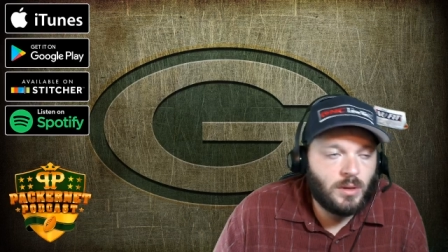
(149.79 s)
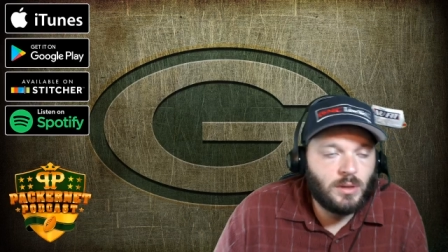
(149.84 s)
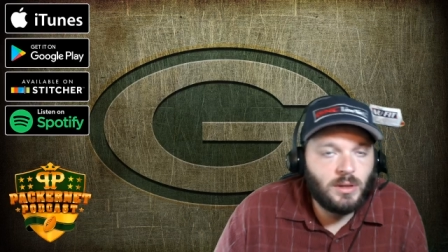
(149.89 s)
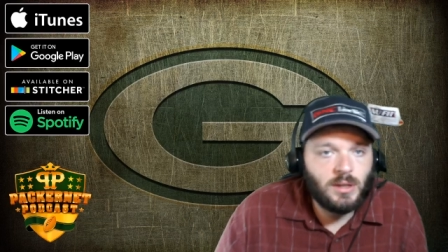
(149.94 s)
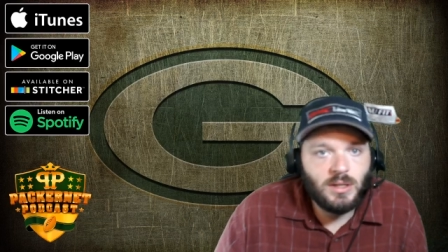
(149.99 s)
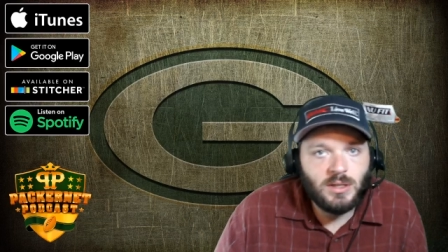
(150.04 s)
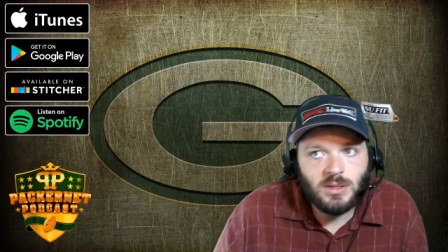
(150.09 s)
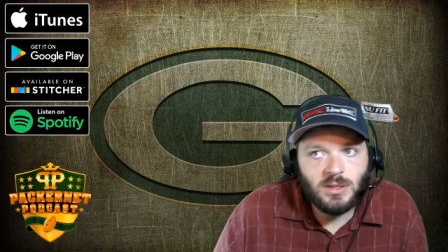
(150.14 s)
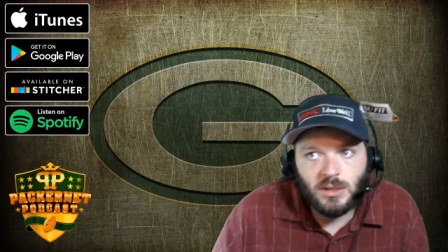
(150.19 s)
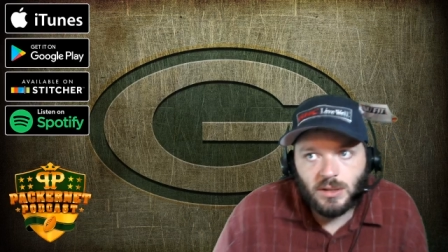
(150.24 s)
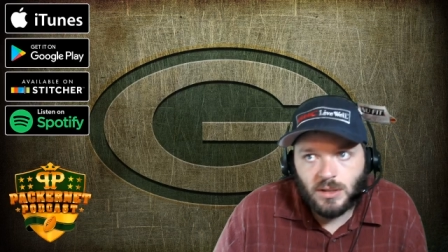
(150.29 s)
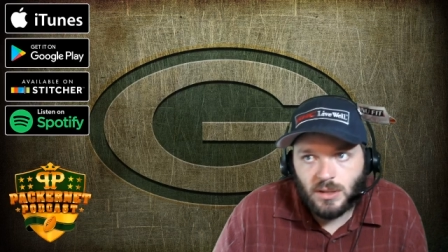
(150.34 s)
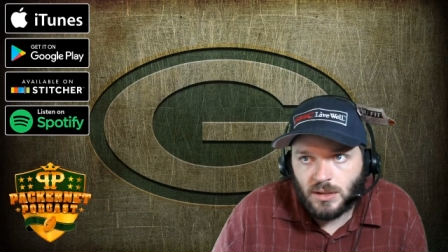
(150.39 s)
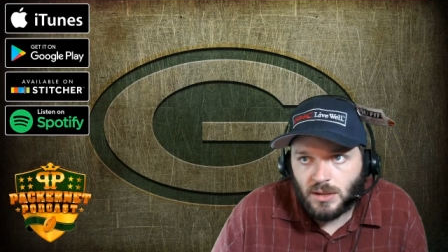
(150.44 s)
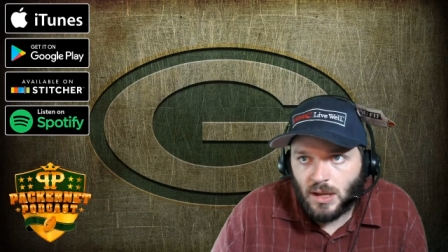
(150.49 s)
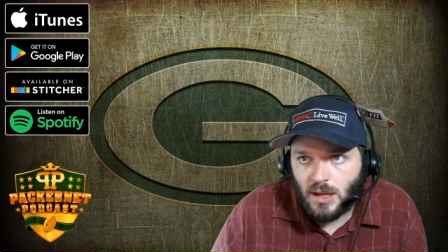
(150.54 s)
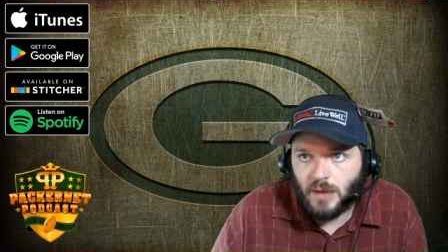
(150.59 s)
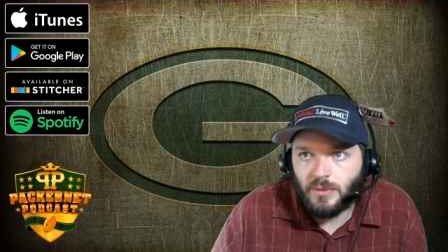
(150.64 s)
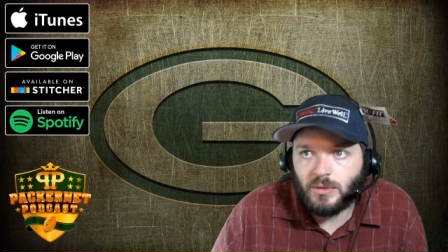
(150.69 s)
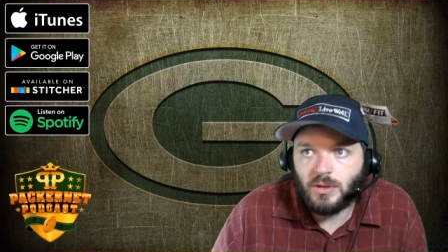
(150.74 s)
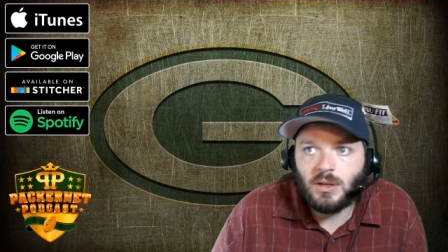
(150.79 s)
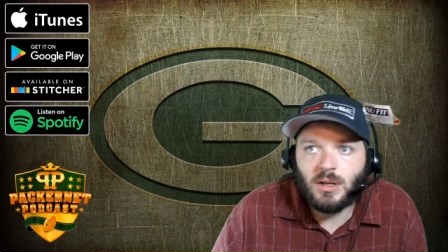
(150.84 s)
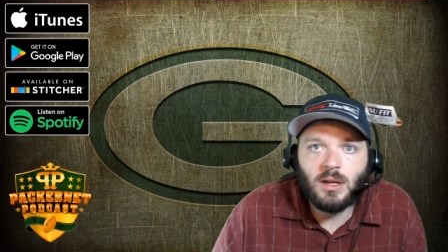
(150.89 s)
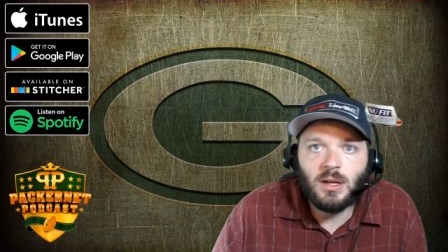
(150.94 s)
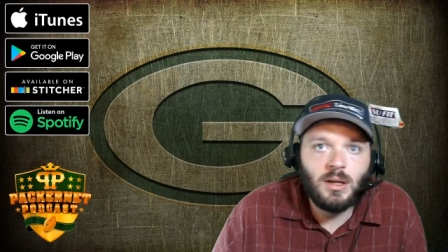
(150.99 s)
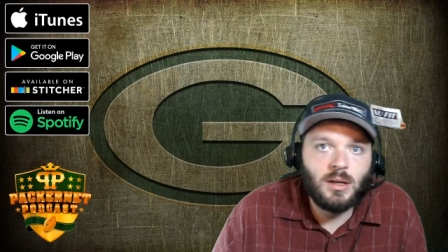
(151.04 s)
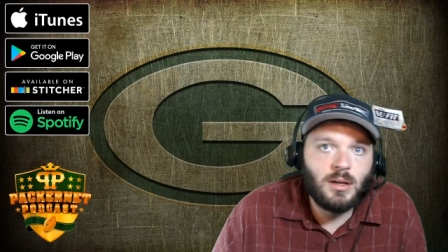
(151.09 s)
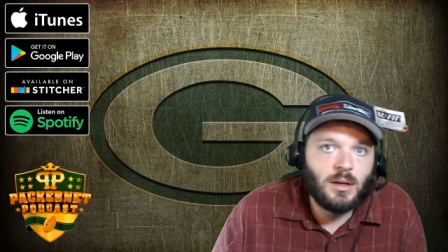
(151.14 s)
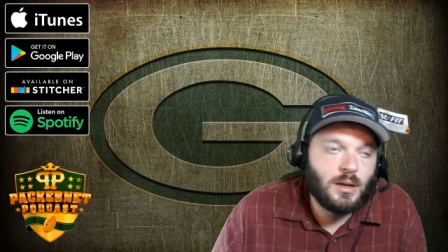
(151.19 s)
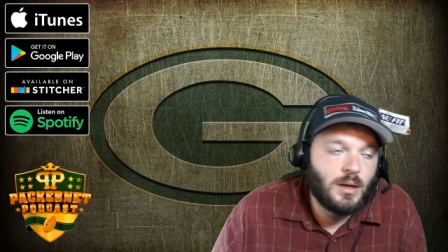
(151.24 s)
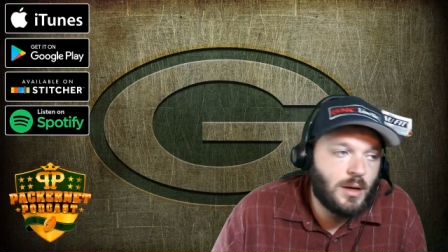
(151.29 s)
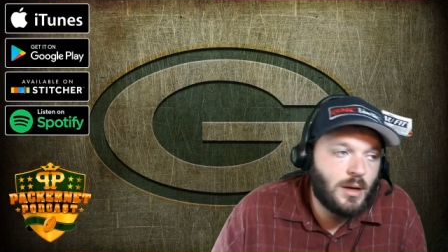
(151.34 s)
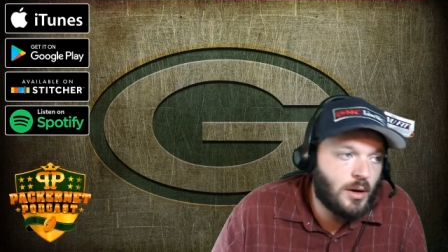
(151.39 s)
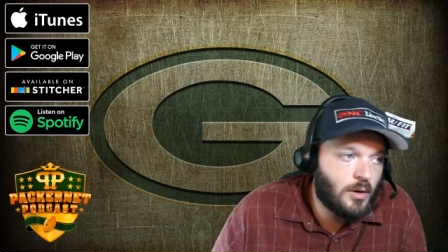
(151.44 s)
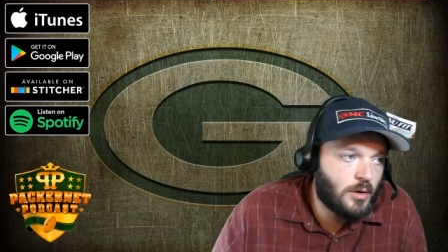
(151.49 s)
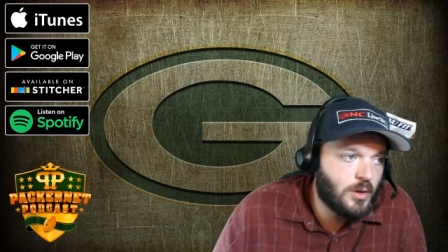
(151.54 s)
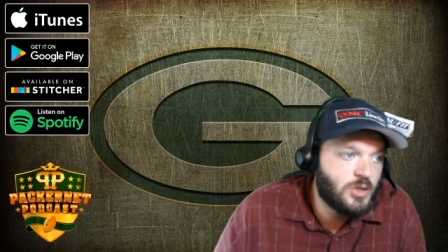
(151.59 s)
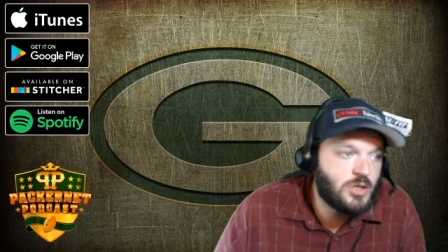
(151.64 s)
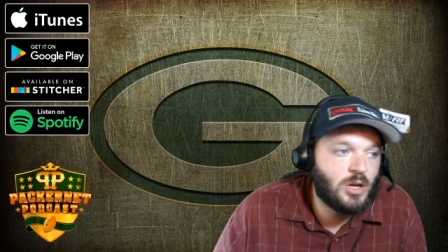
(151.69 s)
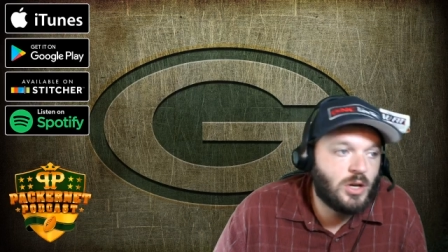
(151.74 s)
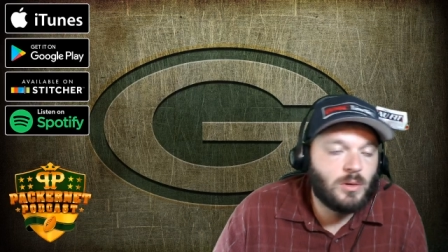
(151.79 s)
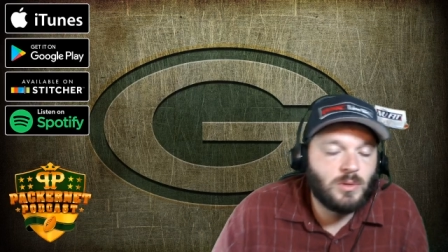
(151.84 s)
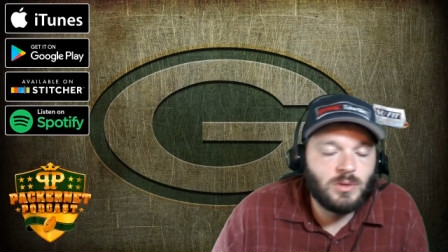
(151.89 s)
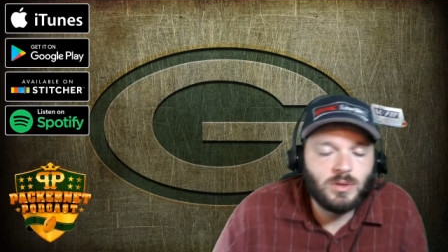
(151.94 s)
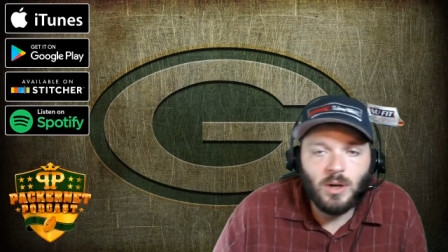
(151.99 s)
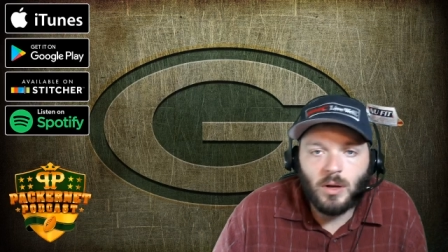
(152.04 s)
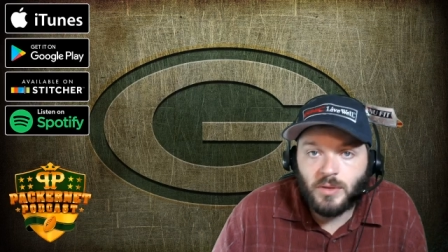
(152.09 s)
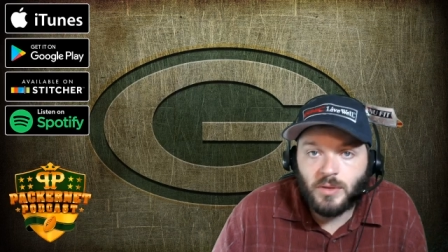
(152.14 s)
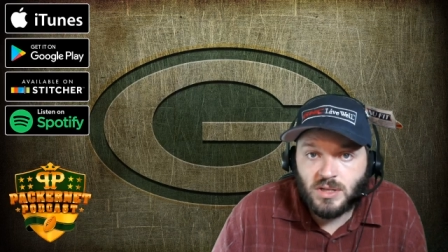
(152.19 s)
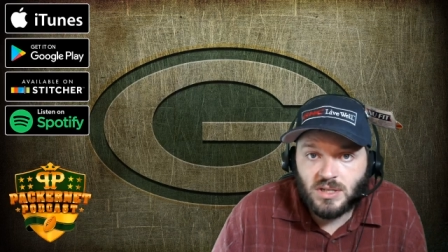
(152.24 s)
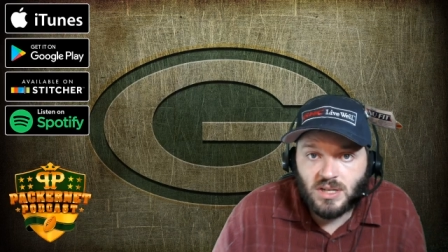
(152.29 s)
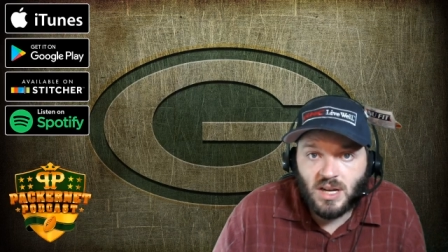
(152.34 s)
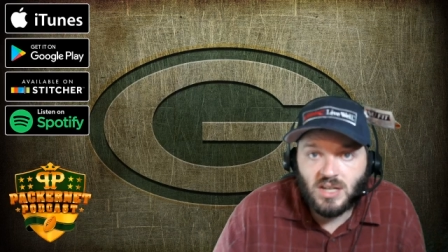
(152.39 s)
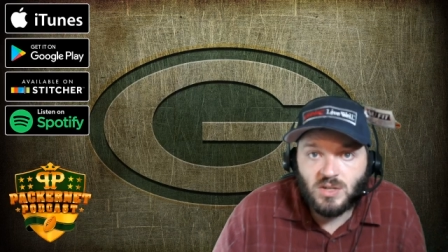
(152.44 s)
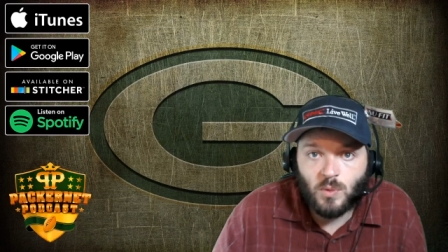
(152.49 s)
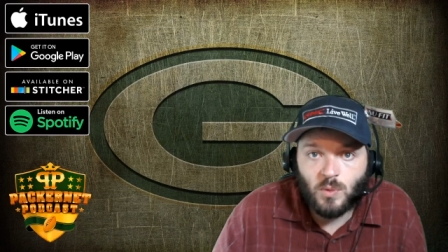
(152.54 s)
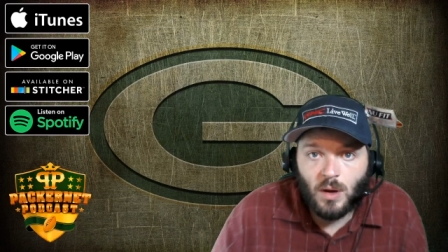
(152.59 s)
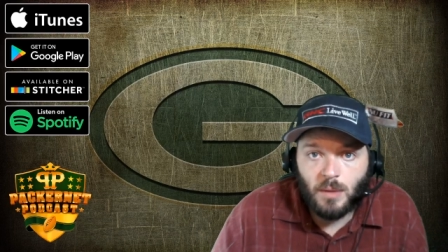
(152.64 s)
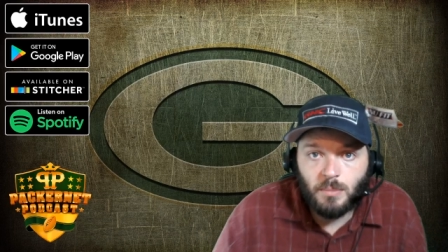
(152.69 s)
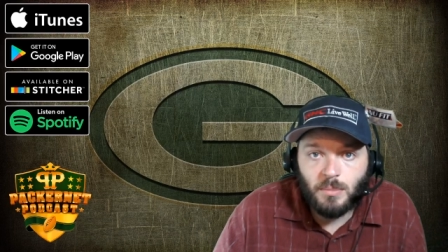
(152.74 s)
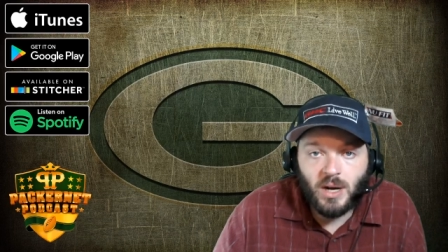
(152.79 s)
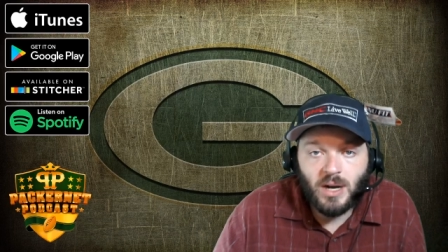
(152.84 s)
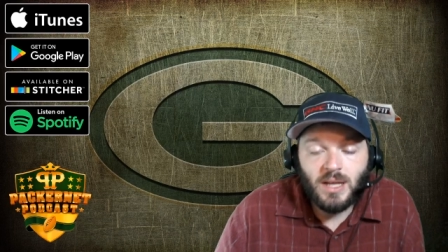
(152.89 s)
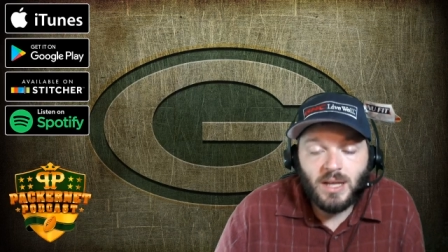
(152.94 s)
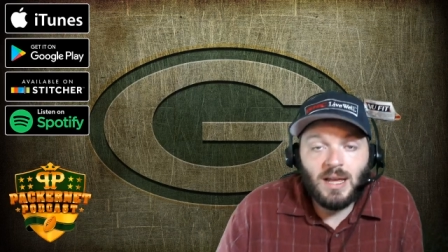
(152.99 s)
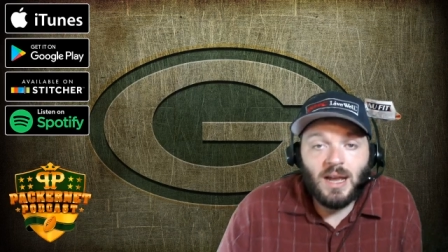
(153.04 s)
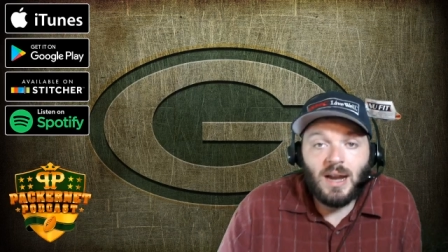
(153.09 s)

Linsley and Kevin King and Aaron Jones and all these guys want money.